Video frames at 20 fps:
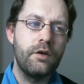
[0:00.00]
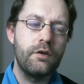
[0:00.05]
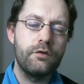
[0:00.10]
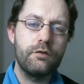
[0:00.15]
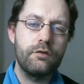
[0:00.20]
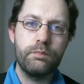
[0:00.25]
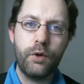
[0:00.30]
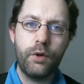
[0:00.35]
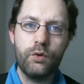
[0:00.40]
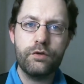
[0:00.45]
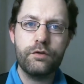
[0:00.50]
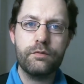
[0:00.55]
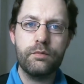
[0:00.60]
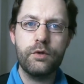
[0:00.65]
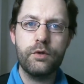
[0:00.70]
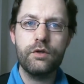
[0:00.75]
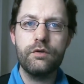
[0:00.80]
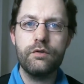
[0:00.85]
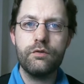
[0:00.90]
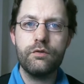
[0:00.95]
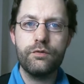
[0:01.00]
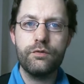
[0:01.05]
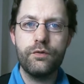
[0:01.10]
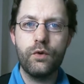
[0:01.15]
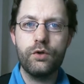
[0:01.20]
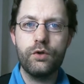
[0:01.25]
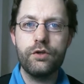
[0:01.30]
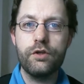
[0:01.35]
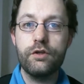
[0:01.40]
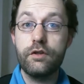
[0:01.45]
spokesman
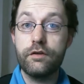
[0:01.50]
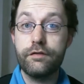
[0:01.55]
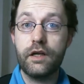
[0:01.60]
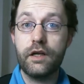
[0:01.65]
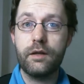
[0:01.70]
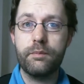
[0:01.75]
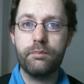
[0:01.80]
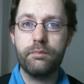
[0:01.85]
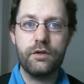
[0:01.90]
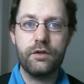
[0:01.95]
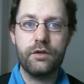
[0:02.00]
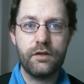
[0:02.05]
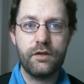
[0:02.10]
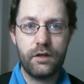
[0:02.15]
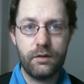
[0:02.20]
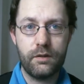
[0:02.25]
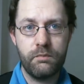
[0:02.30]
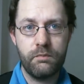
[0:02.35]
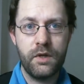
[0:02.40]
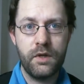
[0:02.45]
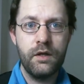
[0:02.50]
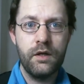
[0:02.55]
for the development team.